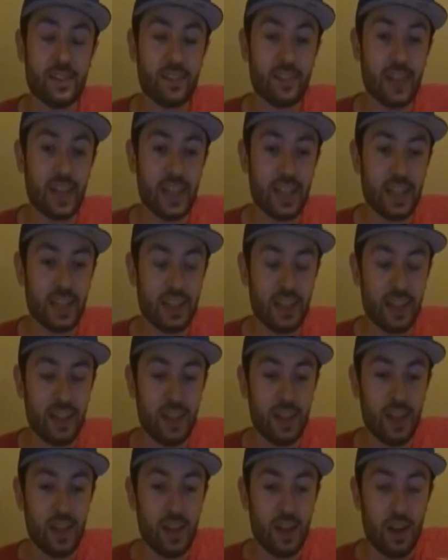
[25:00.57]
like,
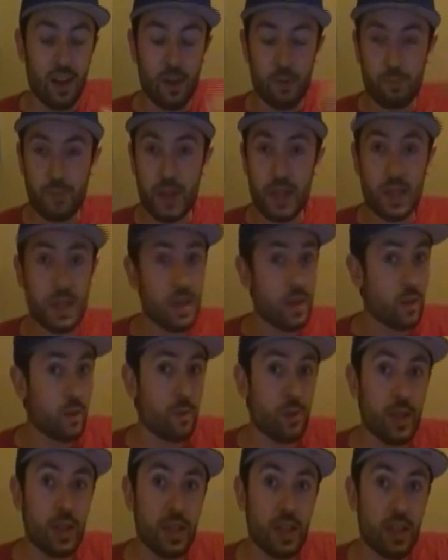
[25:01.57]
on many other
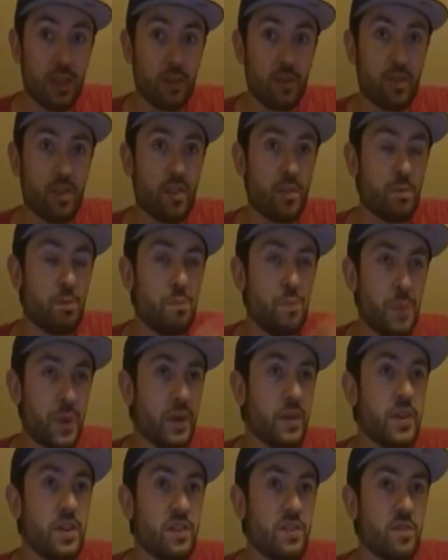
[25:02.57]
videos. There's
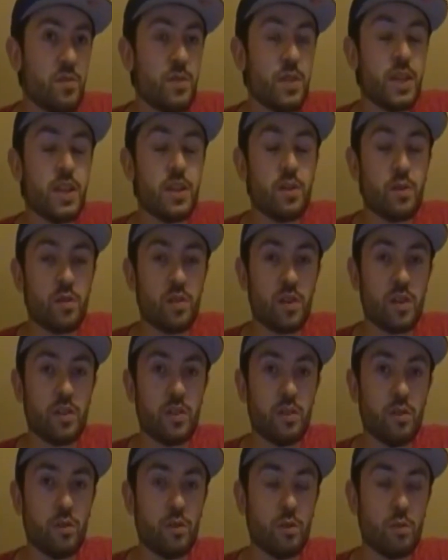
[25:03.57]
billions of videos on
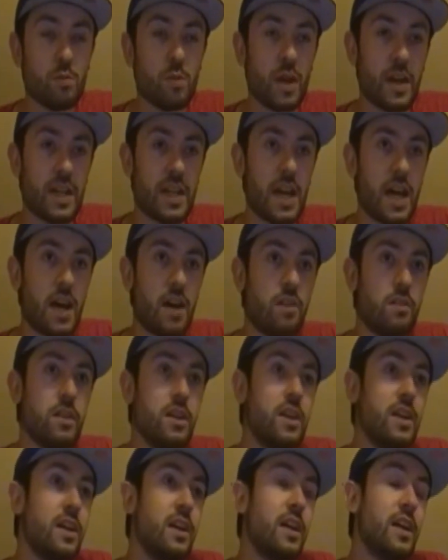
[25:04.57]
YouTube right now.
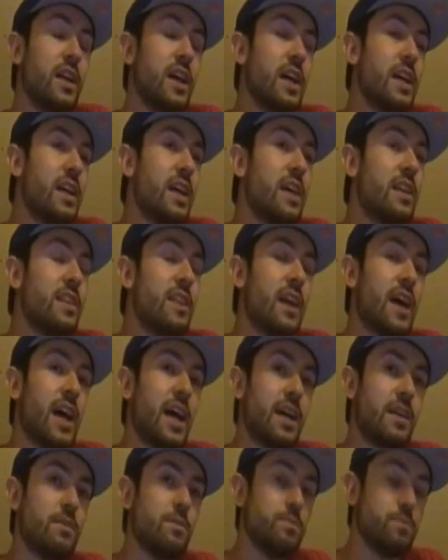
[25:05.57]
And I get
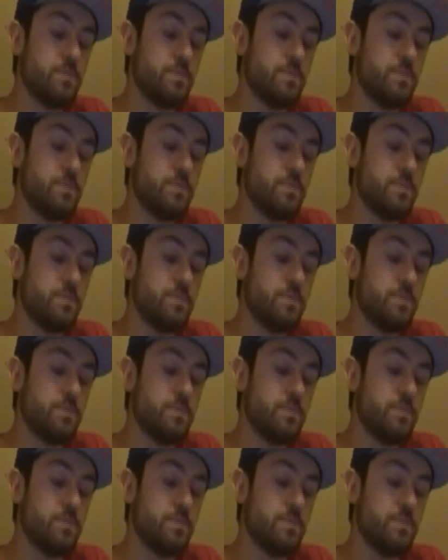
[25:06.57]
that.